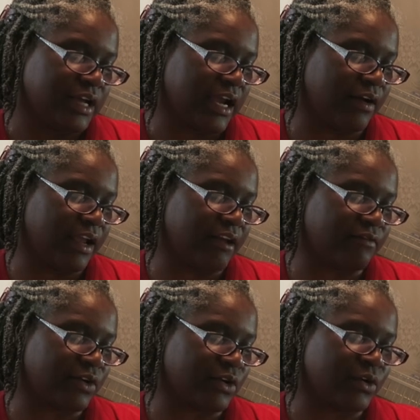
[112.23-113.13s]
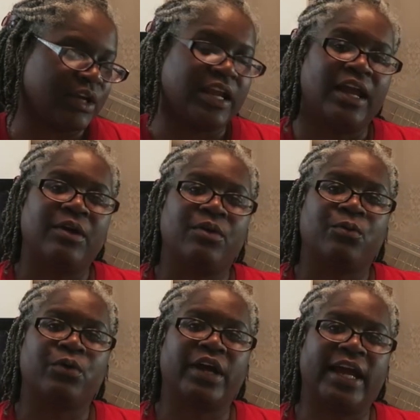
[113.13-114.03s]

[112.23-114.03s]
However, we're